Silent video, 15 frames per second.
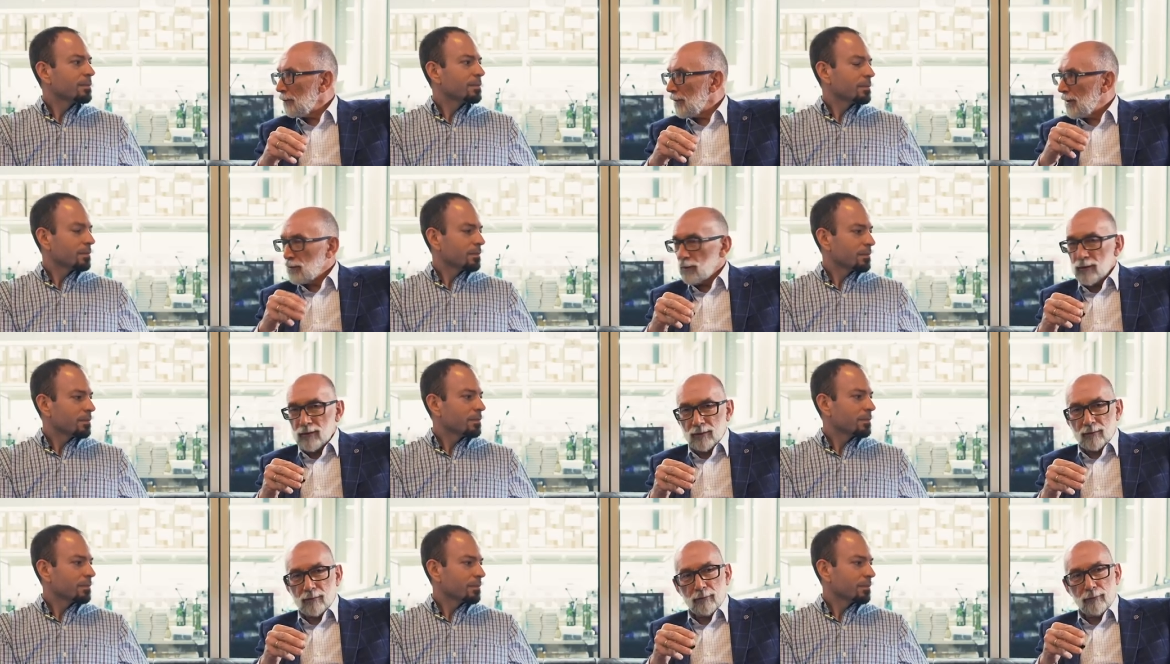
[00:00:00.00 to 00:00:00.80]

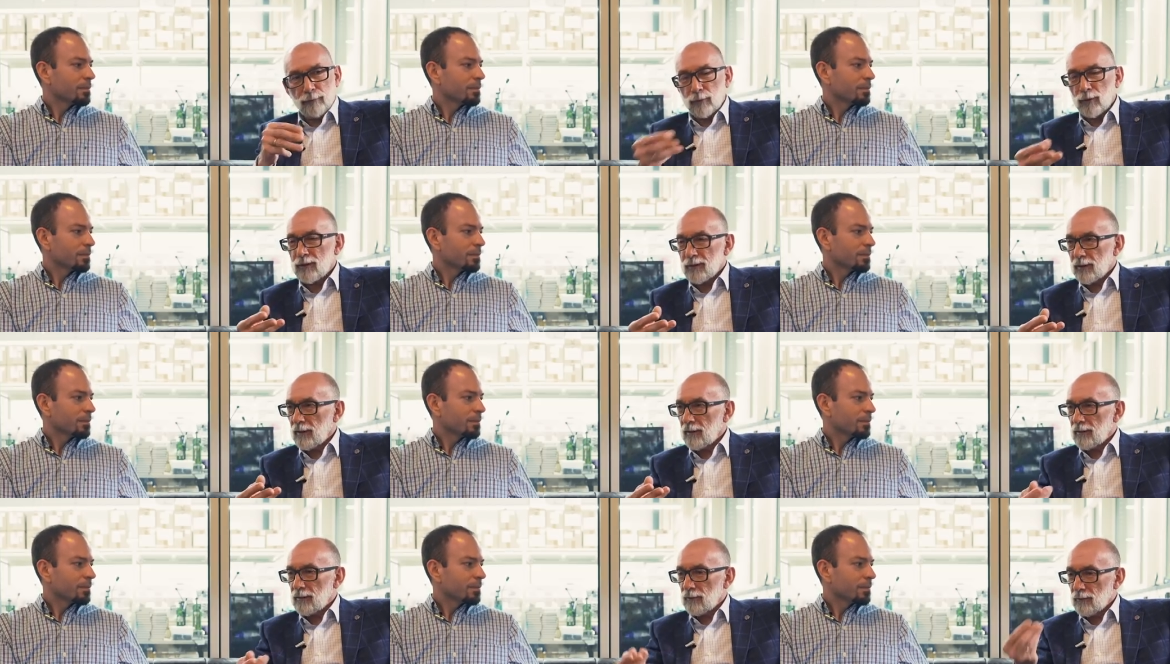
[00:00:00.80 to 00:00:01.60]
Speaker 1: because the first
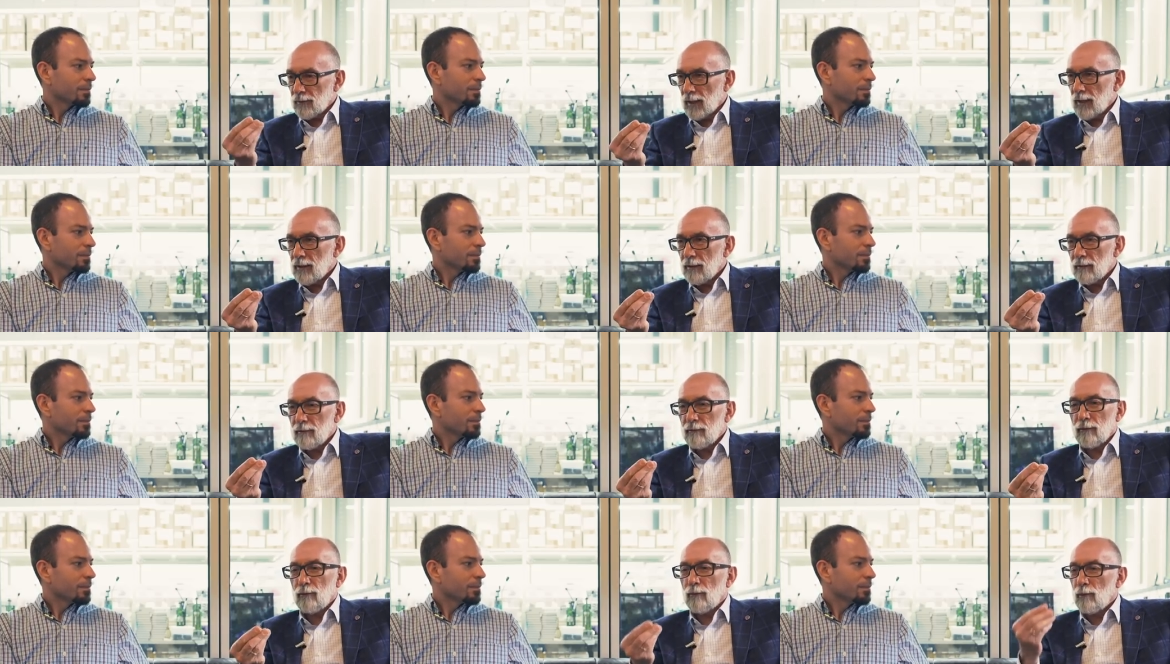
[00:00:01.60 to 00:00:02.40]
thing is you take it,
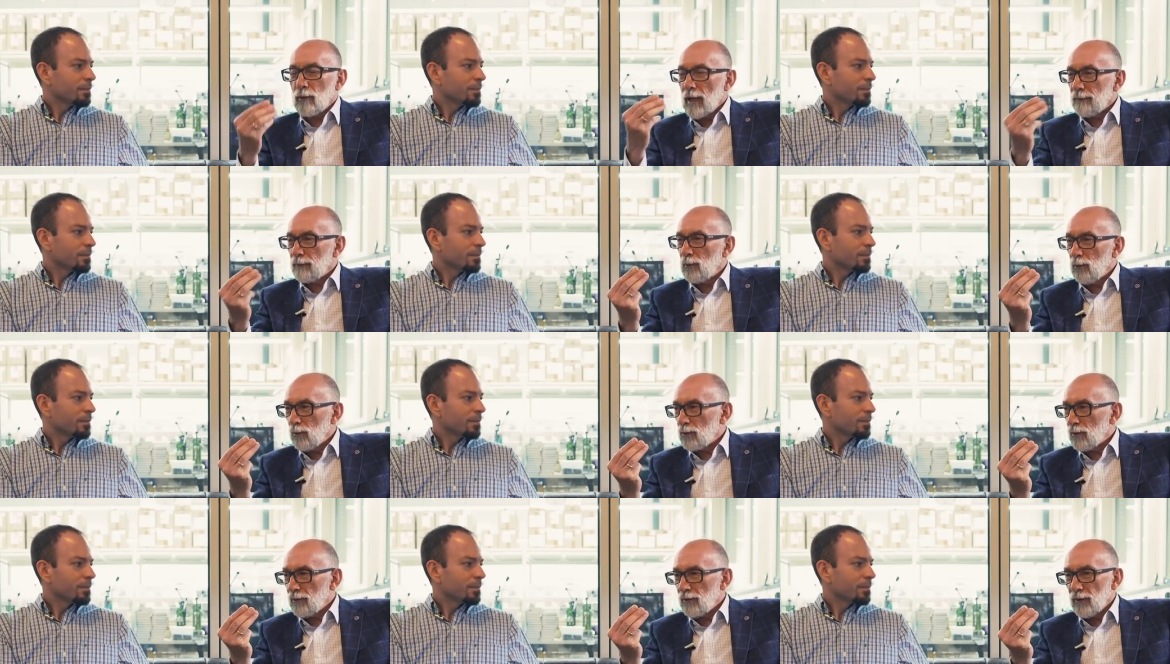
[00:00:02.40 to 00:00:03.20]
you have to
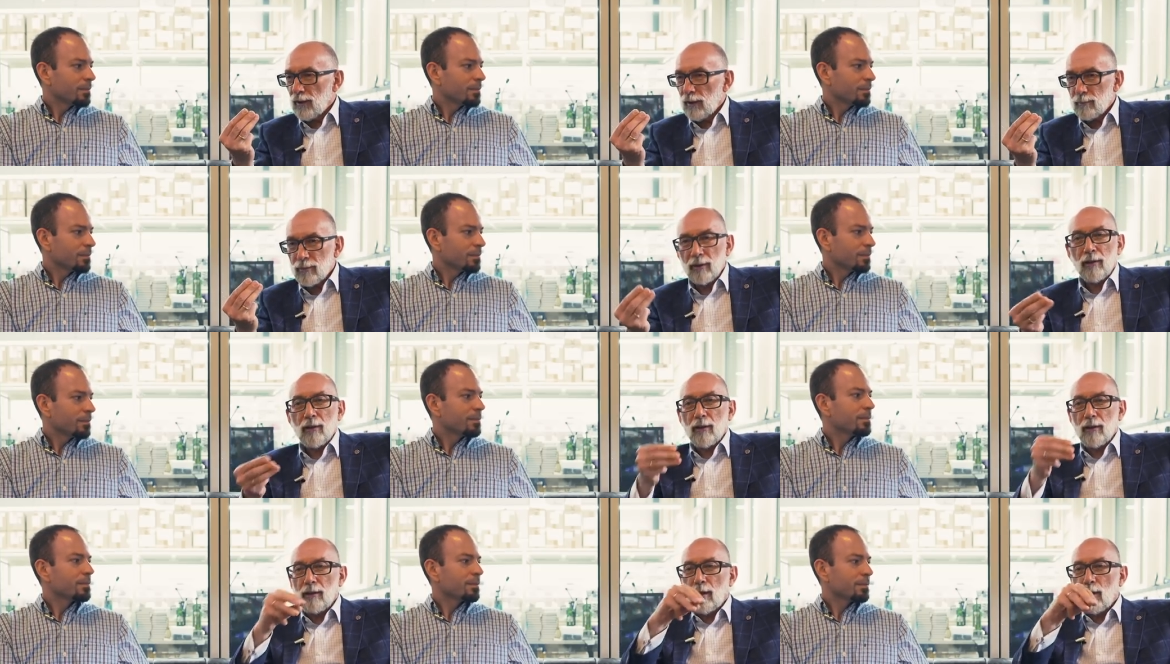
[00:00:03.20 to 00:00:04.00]
look on the nib
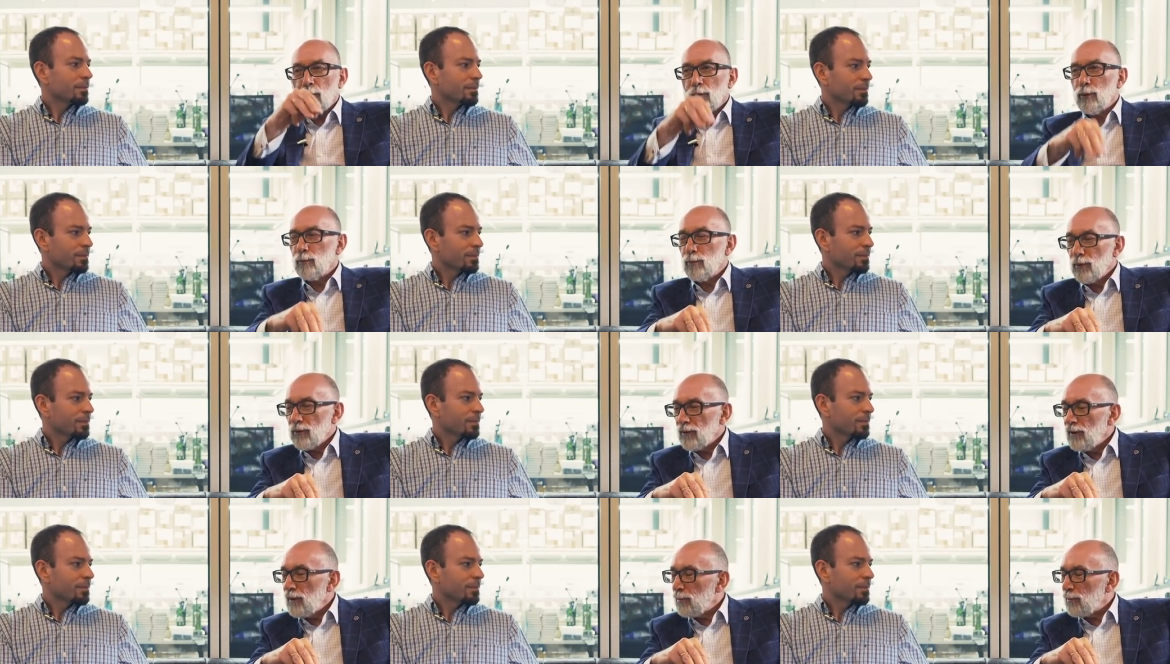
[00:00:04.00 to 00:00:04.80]
and how you
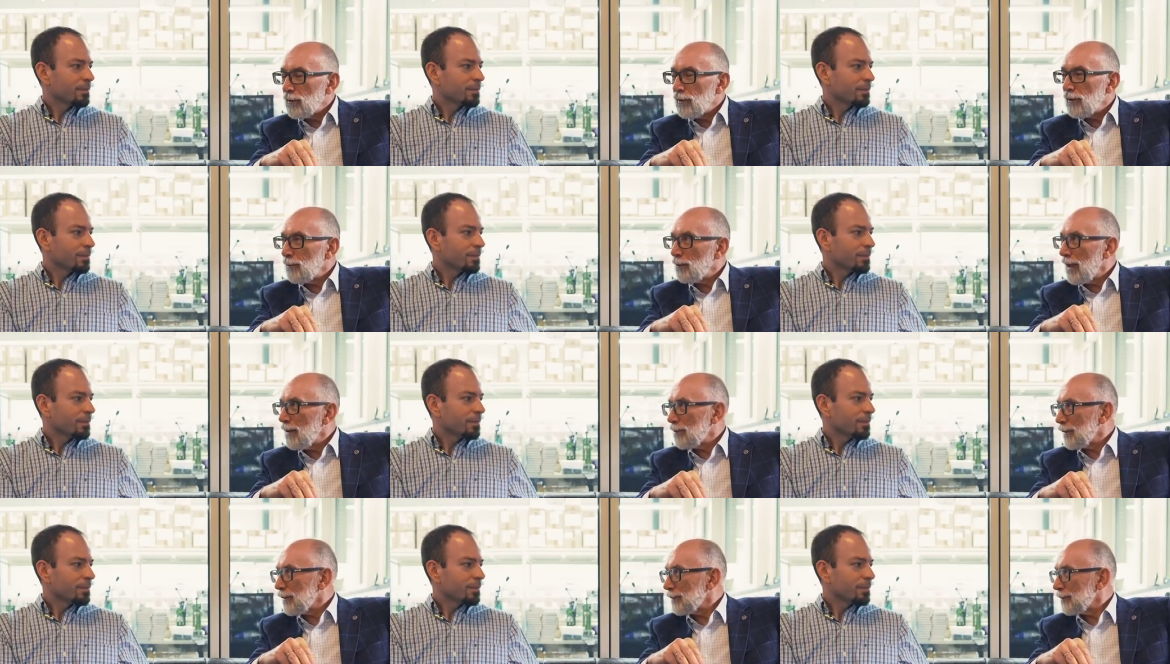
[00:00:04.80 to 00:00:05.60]
put the nib on the
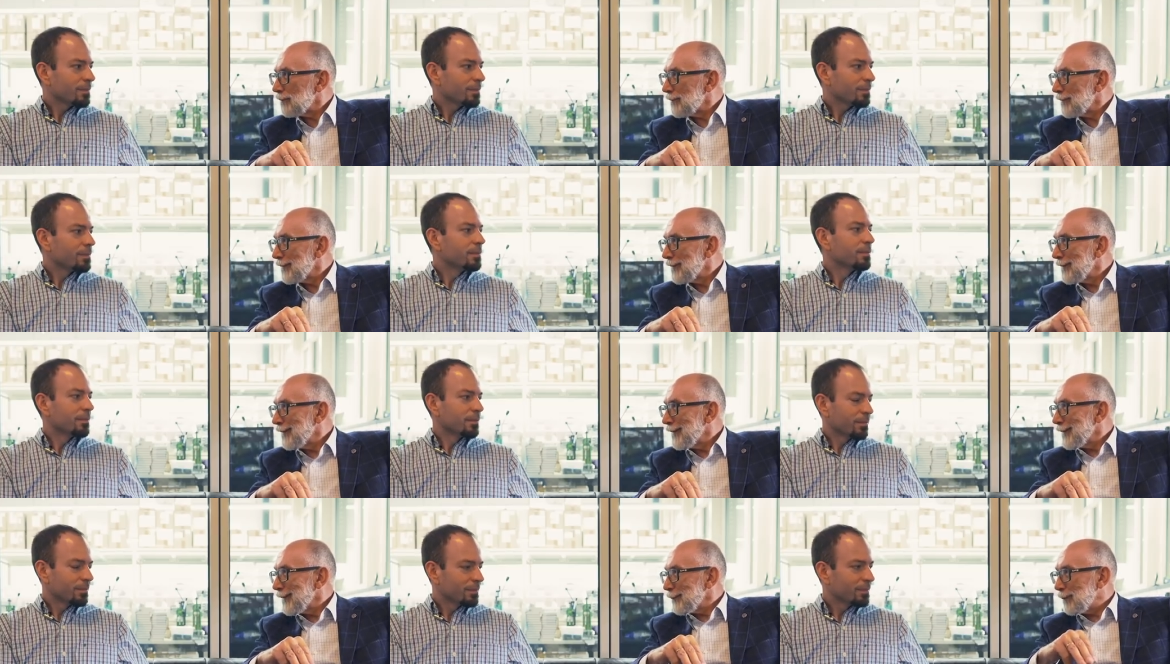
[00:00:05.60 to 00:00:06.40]
paper.
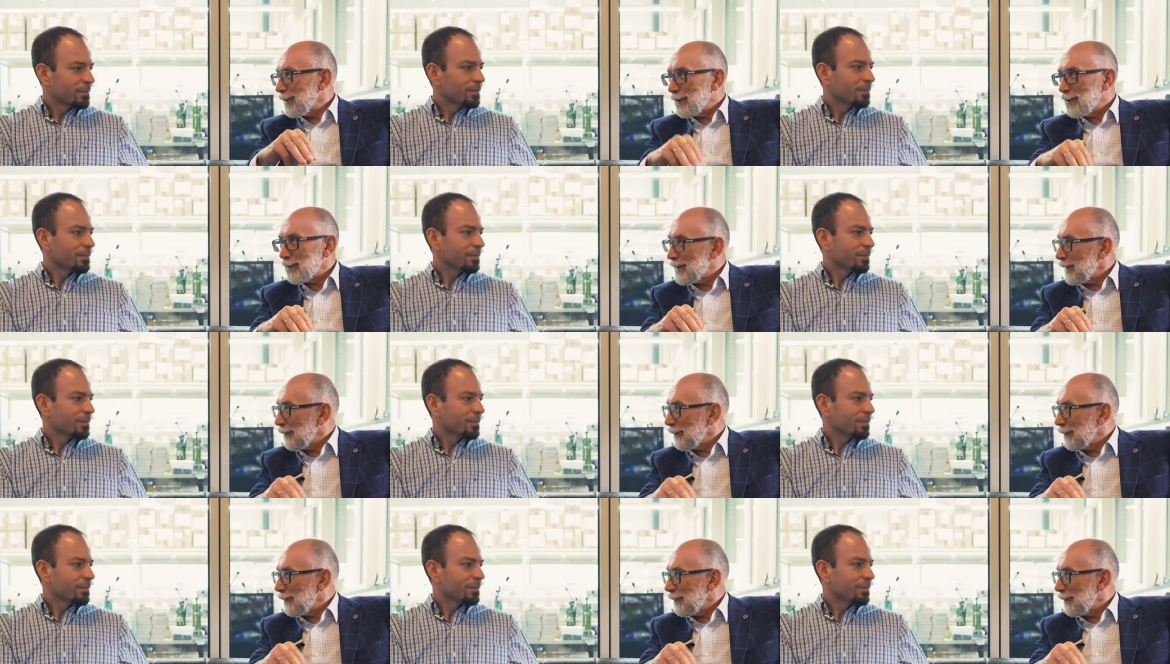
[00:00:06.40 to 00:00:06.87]
Mm-hmm. Because